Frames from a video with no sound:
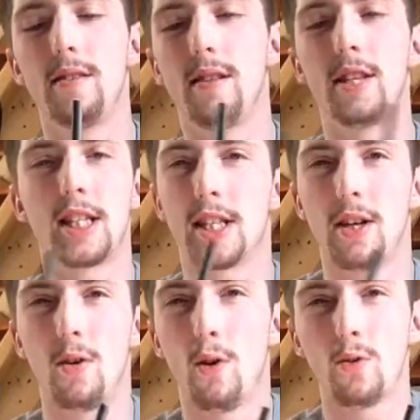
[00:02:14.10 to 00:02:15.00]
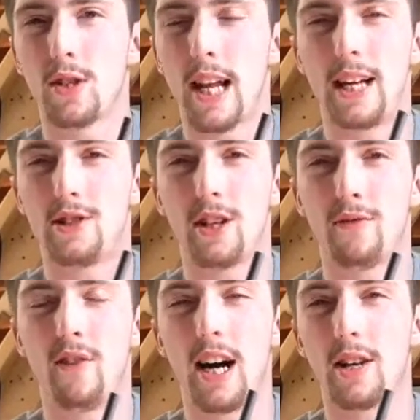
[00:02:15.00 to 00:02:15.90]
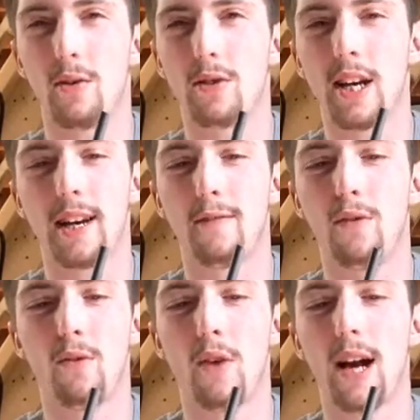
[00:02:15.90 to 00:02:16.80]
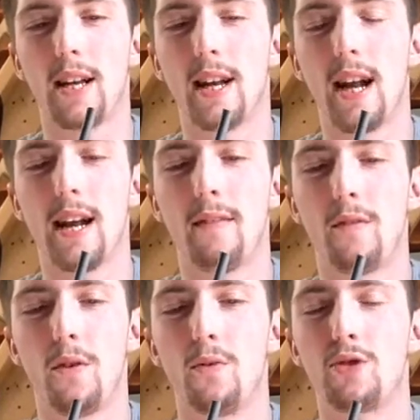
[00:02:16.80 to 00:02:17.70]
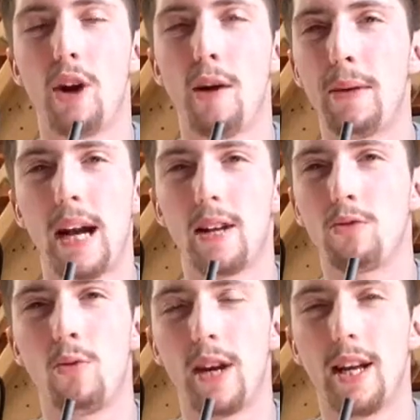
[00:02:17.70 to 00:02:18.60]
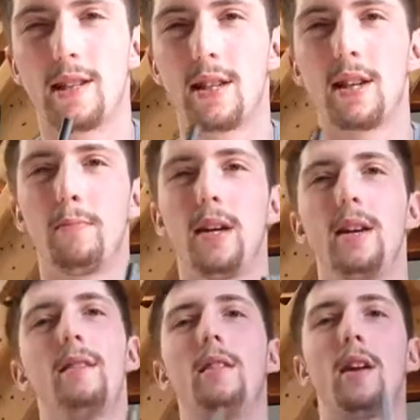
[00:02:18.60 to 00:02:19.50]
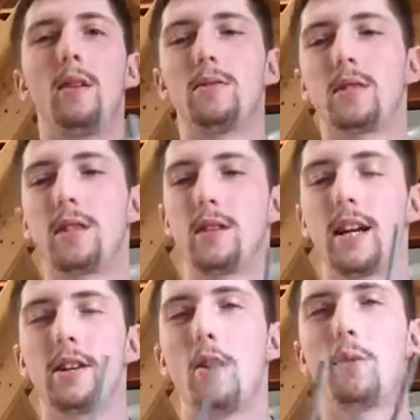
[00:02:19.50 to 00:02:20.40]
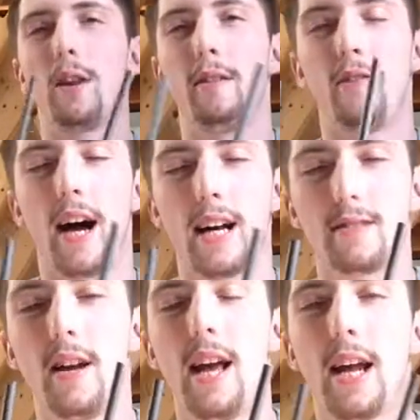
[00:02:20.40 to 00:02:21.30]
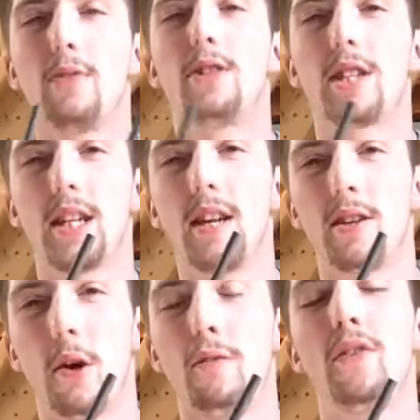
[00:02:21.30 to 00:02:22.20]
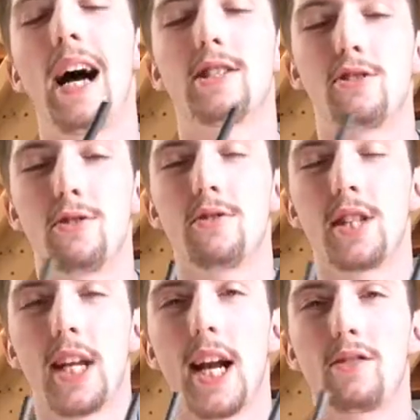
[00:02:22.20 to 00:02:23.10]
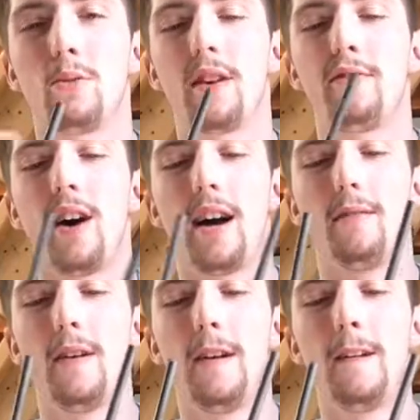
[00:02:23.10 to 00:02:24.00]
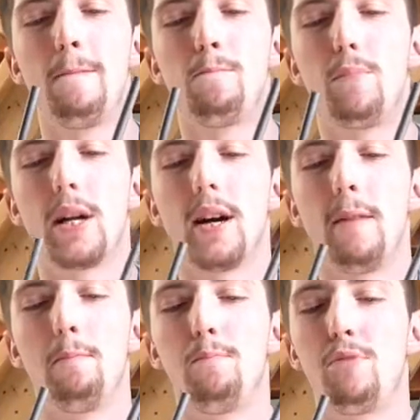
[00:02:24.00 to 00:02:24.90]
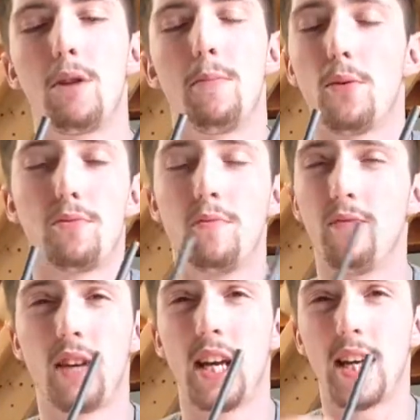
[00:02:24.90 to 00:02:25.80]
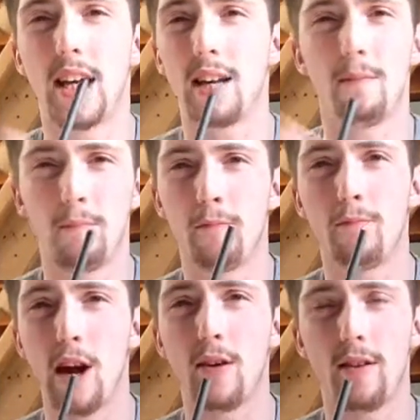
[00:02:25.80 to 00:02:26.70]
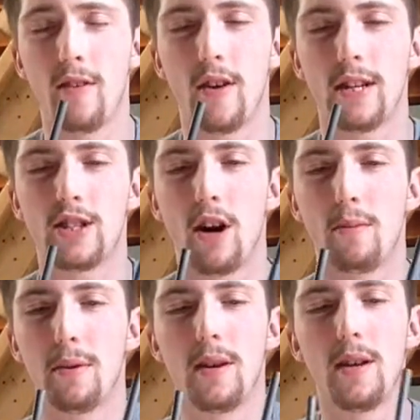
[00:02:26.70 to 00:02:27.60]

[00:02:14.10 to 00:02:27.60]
This still holds an edge just fine. Don't think if you grind it, if you sharpen out of 20, it's going to be, it's going to get dull really fast. It'll just get dull faster than out of 25. But they're both can get them very, very sharp.